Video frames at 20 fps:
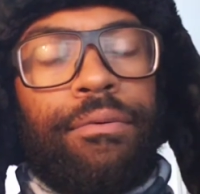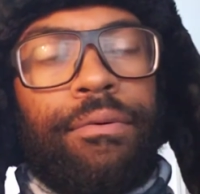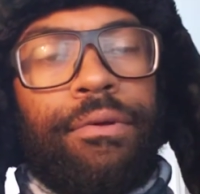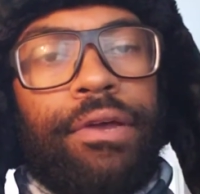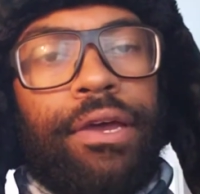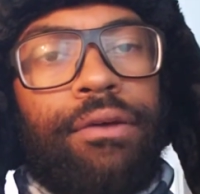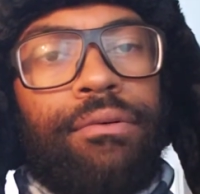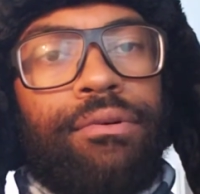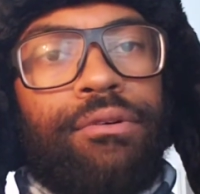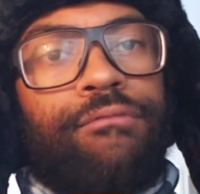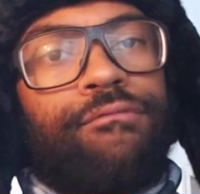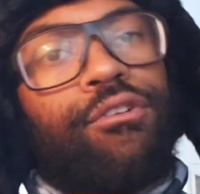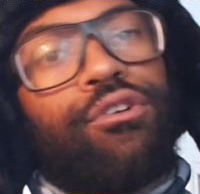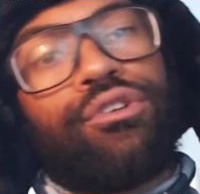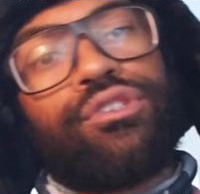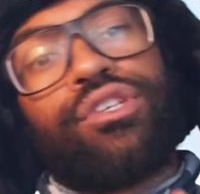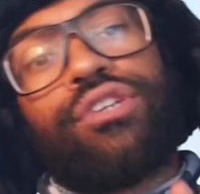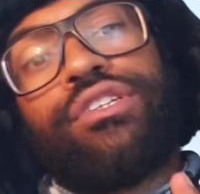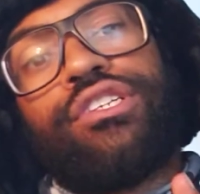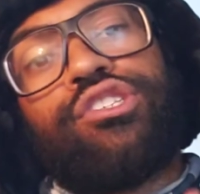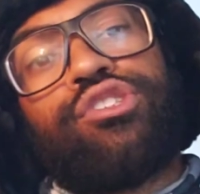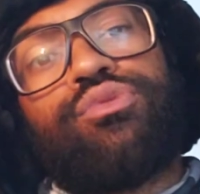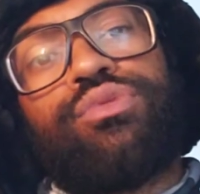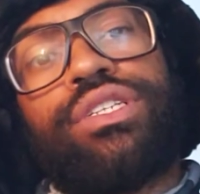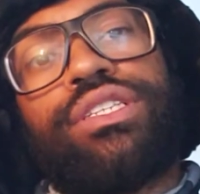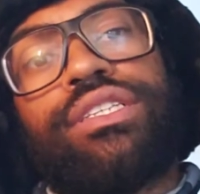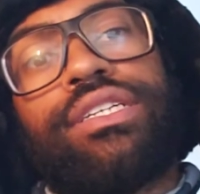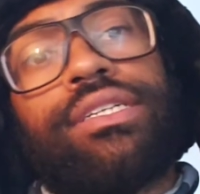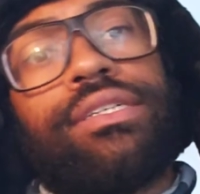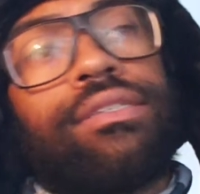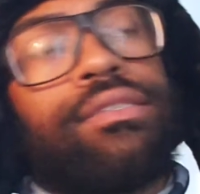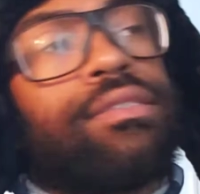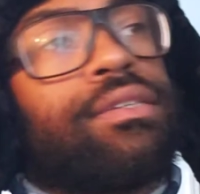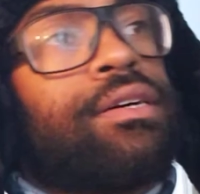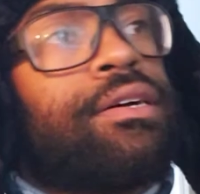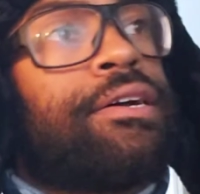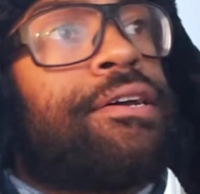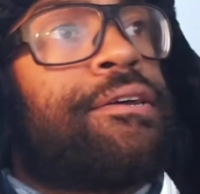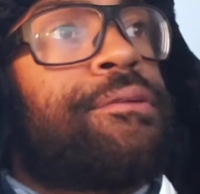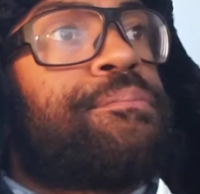Okay, we're gonna focus on these 3 things.
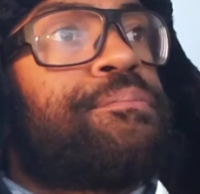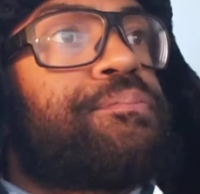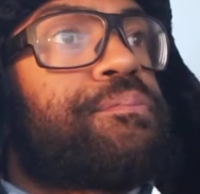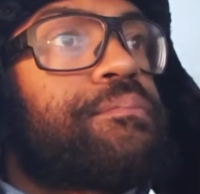All right.